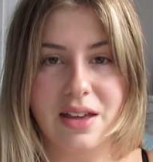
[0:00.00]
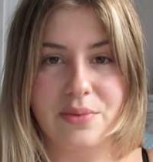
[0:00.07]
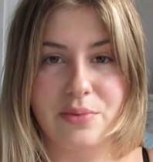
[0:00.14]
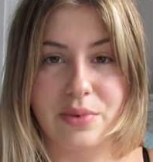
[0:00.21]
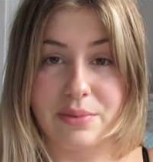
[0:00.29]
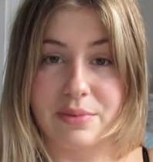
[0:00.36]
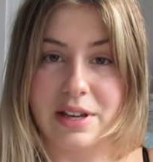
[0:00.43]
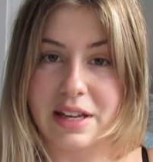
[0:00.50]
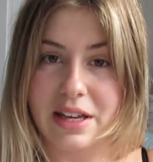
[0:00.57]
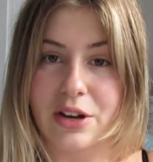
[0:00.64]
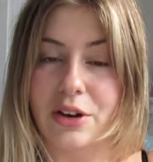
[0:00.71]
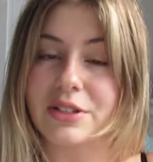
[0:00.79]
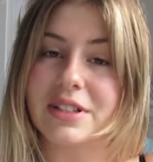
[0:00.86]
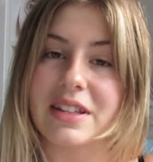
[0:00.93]
when we
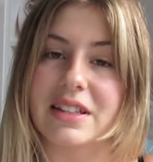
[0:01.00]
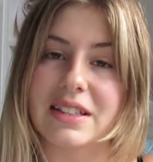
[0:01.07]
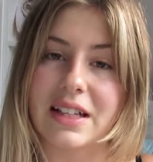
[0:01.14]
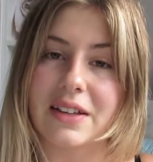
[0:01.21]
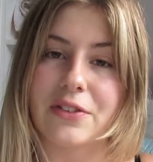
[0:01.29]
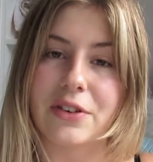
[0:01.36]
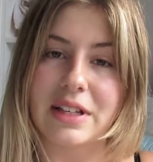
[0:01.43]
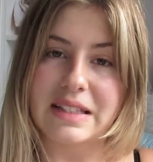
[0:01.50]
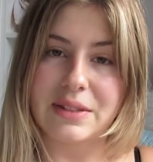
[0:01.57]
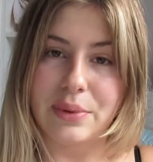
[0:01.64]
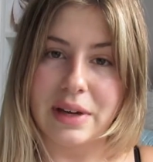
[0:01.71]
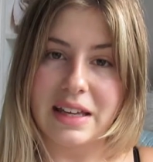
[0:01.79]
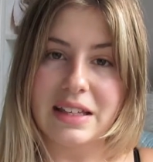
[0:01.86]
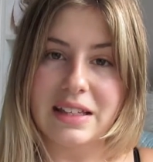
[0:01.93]
got to the delivery
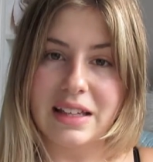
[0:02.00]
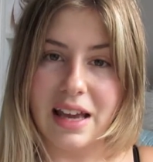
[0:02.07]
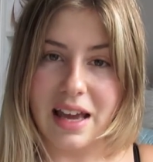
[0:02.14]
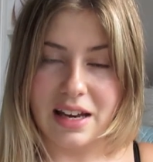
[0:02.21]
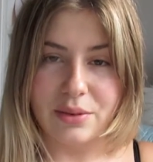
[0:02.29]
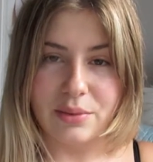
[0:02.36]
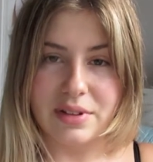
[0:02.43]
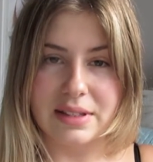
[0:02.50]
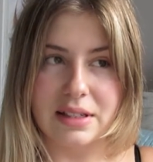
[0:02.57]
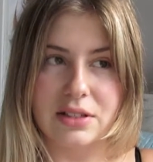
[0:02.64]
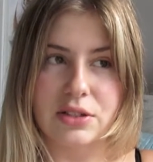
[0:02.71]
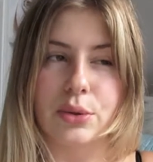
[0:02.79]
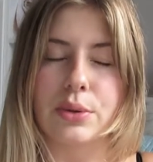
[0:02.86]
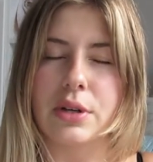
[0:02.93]
suite, and it wasn't
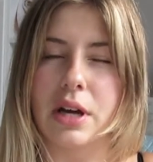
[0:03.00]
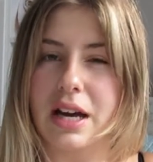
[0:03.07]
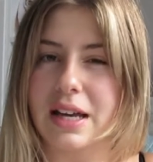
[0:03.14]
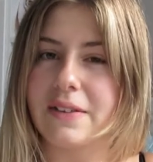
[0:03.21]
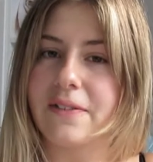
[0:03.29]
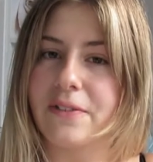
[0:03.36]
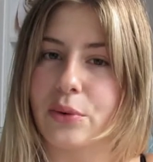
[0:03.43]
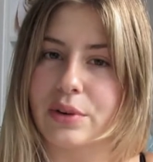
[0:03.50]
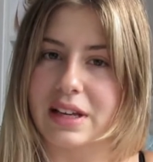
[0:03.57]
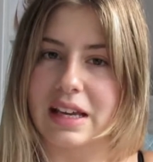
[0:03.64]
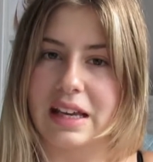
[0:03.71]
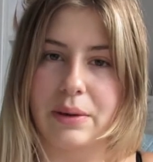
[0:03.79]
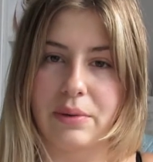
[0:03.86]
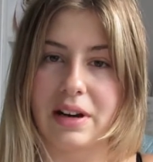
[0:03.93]
until
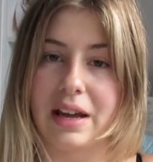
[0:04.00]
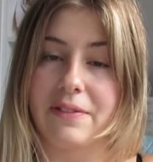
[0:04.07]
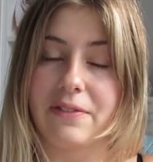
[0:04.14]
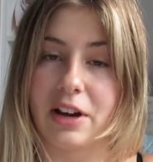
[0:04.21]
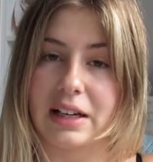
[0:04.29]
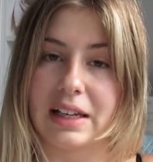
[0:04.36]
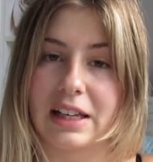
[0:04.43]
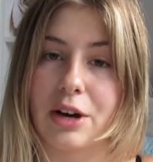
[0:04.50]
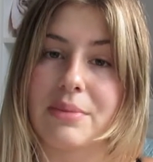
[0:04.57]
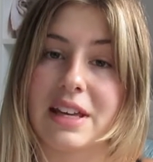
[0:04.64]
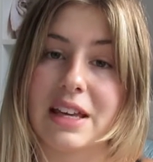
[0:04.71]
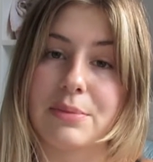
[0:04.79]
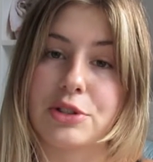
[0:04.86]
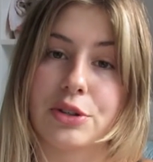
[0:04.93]
9:40 when I finally got my
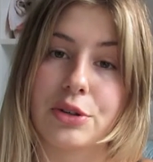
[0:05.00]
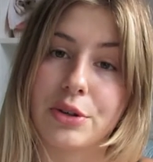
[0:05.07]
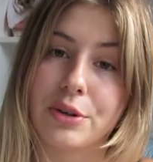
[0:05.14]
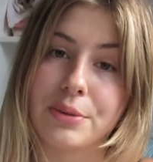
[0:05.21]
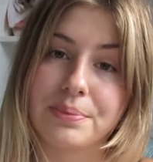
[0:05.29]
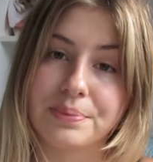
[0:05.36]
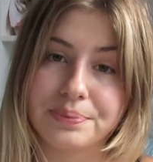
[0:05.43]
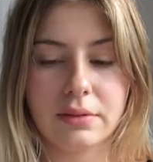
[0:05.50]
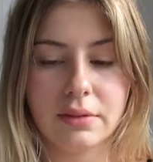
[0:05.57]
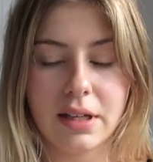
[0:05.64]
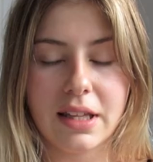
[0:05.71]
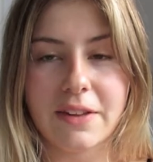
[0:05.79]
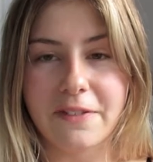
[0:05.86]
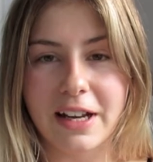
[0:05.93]
epidural.
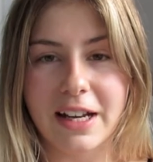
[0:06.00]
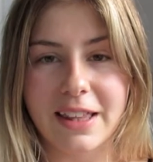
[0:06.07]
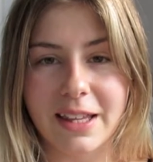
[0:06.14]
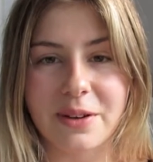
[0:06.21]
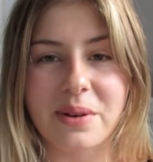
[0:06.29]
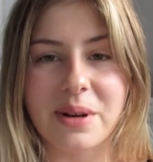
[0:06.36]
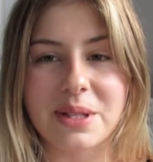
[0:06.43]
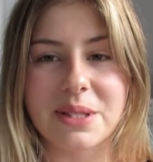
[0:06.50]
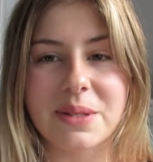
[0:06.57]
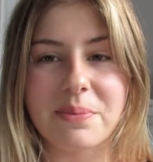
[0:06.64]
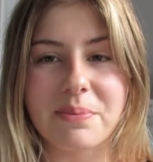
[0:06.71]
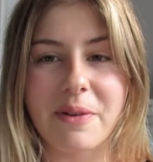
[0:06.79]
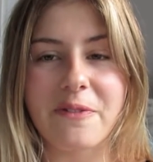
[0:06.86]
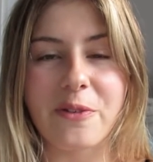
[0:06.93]
And the funny thing was,
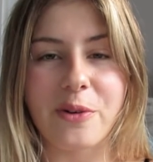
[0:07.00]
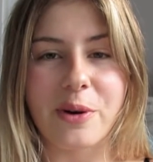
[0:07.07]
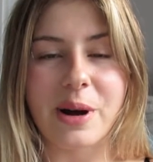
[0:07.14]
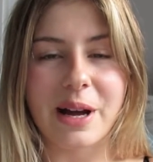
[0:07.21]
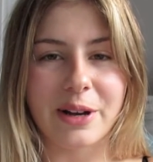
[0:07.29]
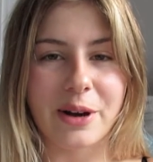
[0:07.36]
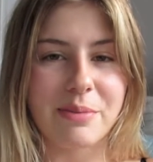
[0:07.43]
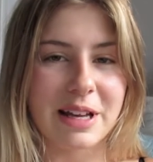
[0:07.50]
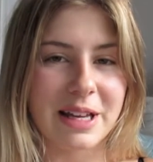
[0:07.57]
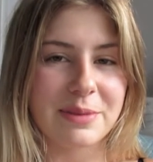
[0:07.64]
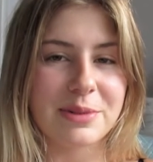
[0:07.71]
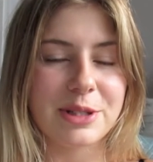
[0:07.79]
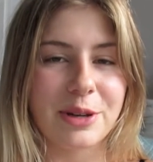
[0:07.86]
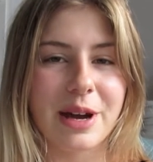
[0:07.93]
before I got my
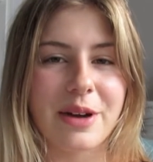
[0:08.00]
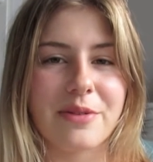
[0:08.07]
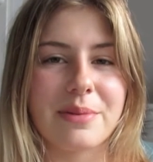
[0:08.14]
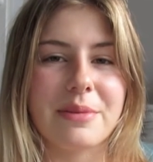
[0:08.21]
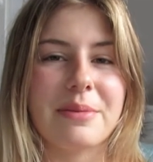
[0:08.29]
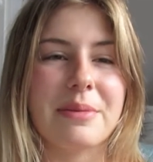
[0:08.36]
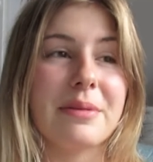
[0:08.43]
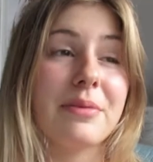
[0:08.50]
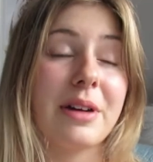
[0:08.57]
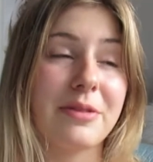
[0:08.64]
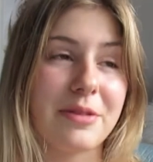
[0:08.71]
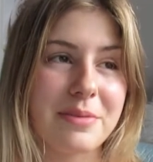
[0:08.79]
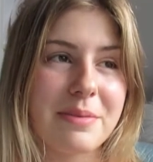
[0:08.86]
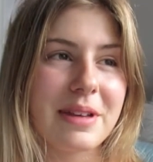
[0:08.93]
epidural, I
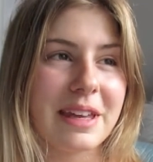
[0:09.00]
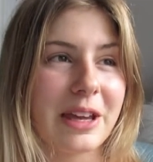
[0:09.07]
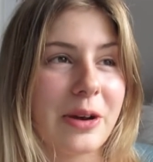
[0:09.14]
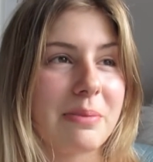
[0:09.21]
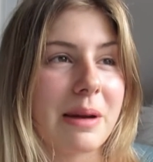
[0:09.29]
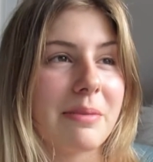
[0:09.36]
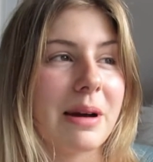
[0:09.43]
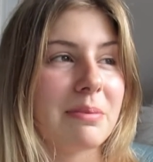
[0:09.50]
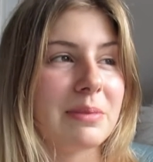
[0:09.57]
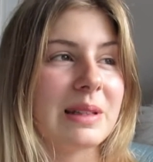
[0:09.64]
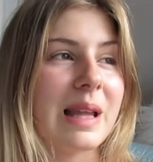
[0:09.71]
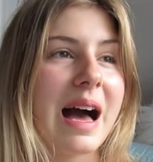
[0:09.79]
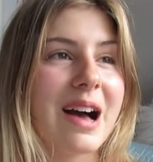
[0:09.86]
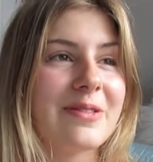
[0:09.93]
remember hearing my mum
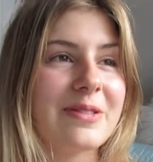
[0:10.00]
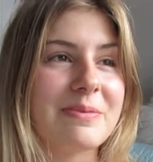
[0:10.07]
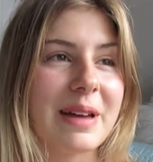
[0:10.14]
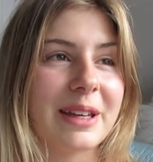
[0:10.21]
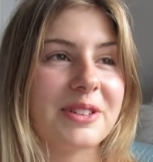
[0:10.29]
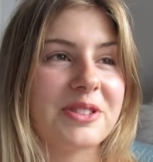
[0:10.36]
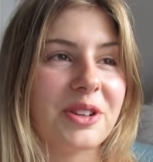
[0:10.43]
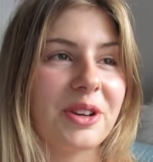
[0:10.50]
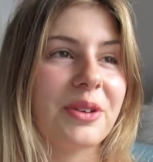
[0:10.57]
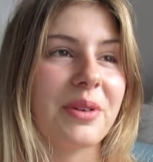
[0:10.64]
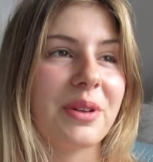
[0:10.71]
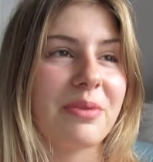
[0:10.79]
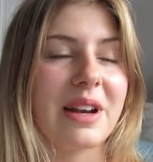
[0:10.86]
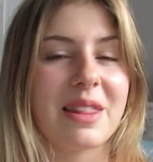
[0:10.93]
laugh and make a joke
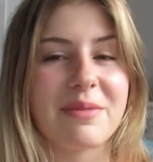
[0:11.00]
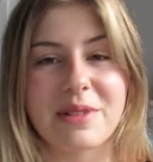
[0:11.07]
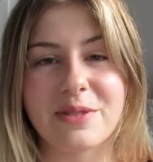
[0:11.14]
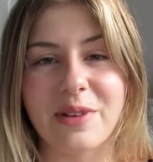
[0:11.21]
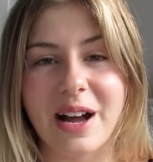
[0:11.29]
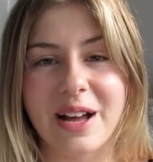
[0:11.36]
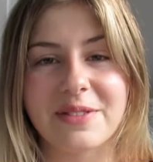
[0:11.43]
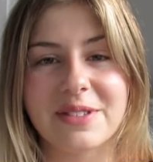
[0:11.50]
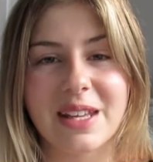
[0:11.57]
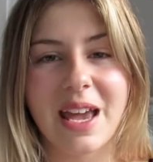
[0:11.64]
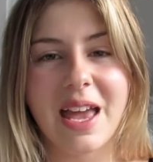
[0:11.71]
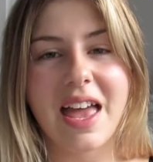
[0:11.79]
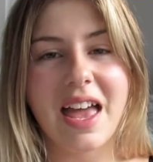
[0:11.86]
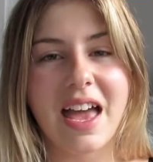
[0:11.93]
with one of the midwives,
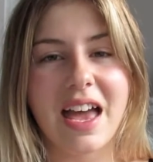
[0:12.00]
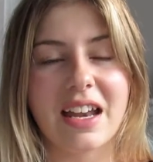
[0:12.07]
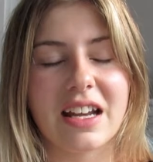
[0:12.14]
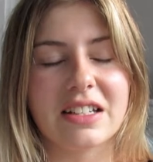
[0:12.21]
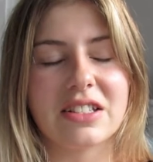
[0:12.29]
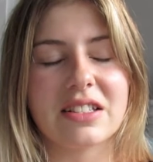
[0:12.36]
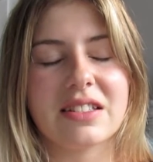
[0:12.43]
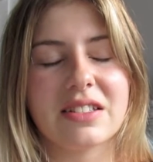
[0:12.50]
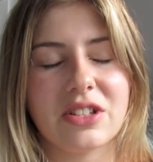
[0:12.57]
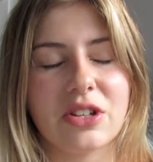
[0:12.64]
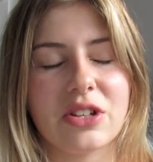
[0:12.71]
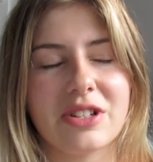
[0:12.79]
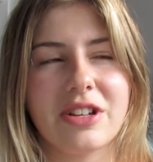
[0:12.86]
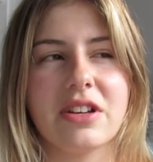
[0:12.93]
and I just
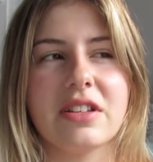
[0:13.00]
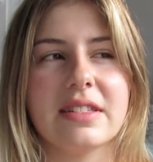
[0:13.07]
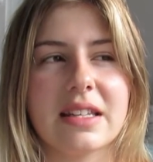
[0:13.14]
turned to her and